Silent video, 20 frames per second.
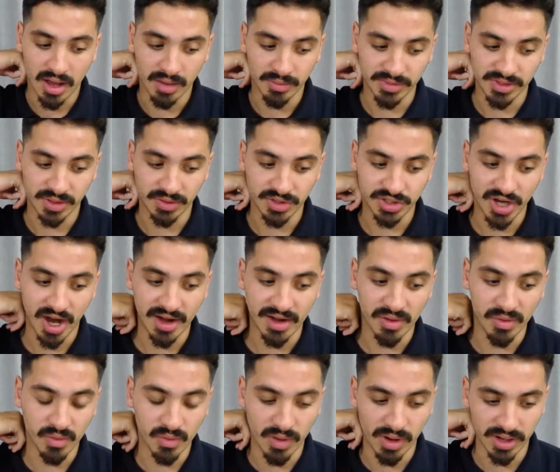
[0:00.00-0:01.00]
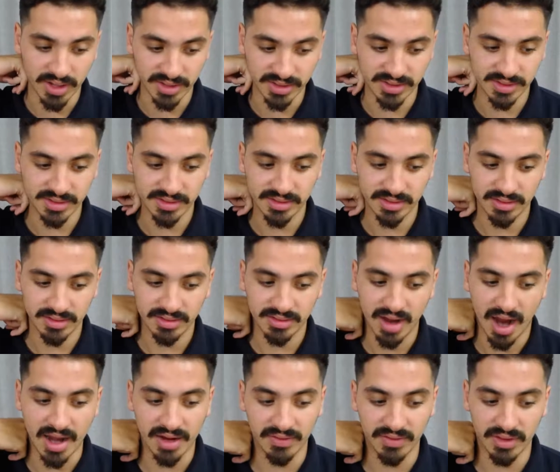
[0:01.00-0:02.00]
So China was
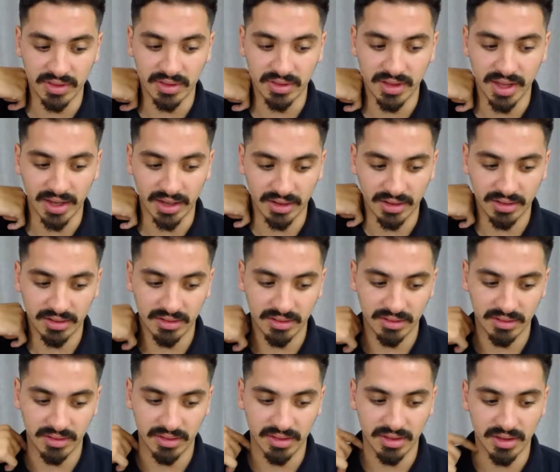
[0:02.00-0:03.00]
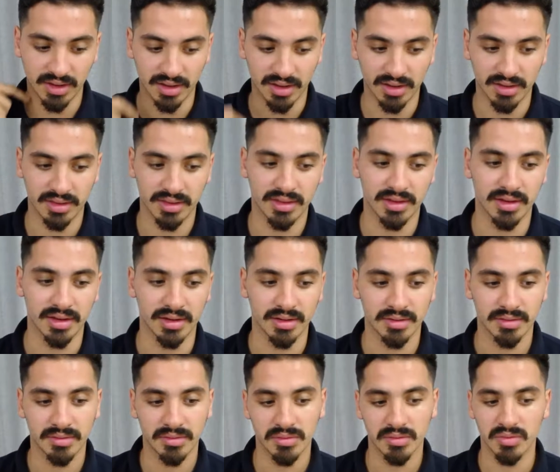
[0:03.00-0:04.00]
kind of like the
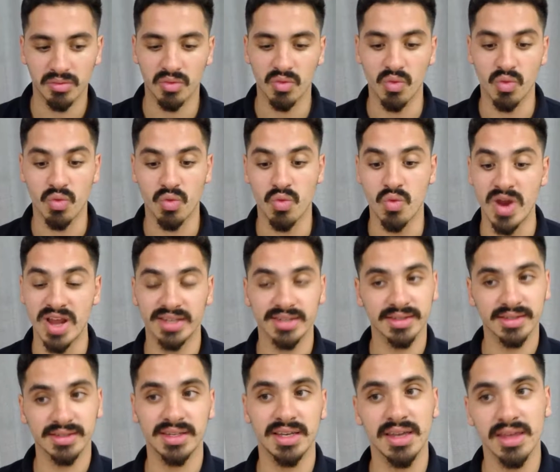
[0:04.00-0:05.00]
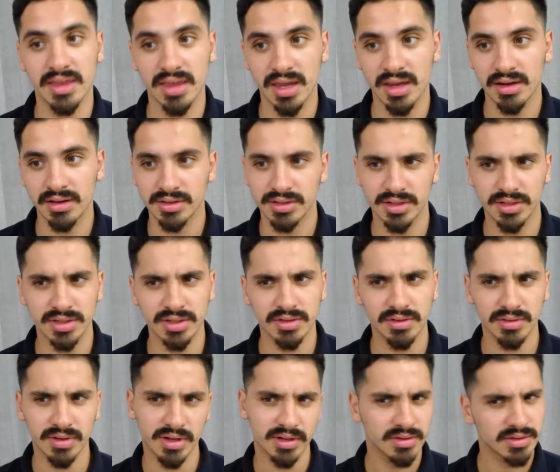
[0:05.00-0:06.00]
risky thing to do
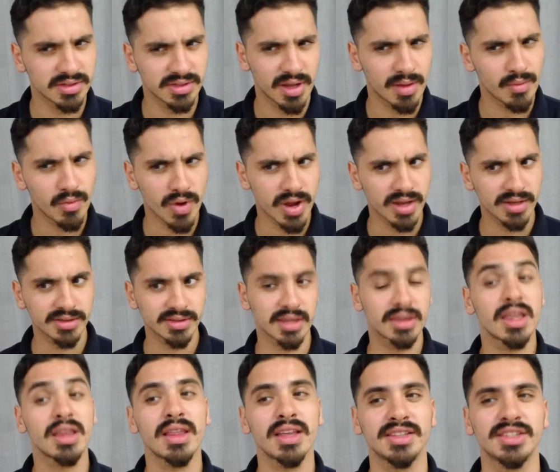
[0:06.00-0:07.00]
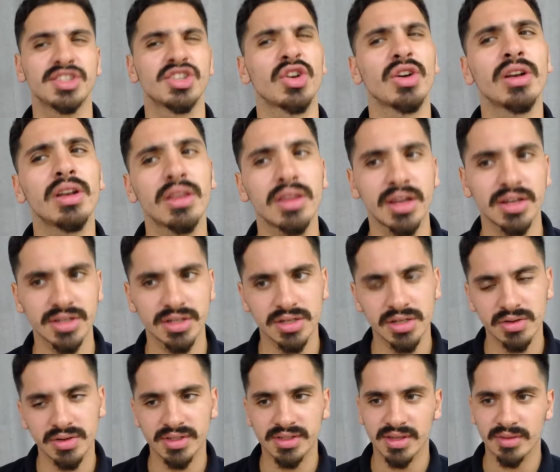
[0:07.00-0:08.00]
in some ways, the less certain thing to do
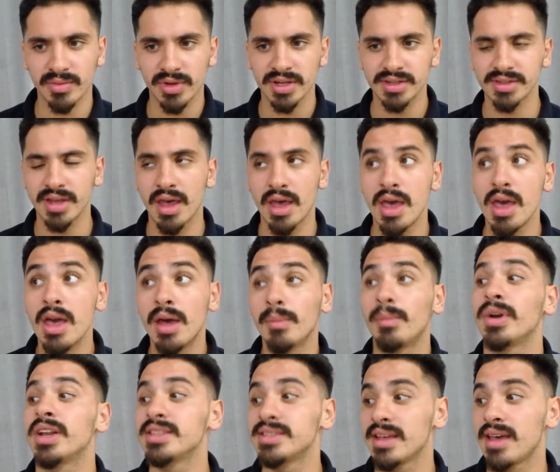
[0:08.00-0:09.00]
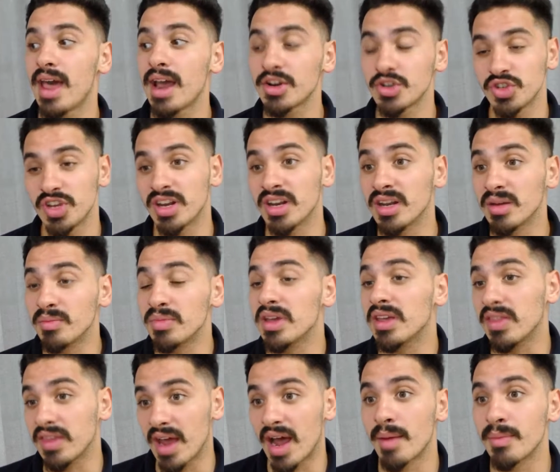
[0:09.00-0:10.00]
in some ways, but it's actually ended up being
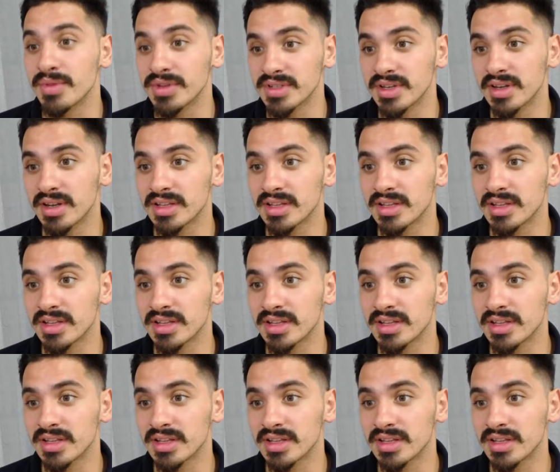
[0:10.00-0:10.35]
the opposite.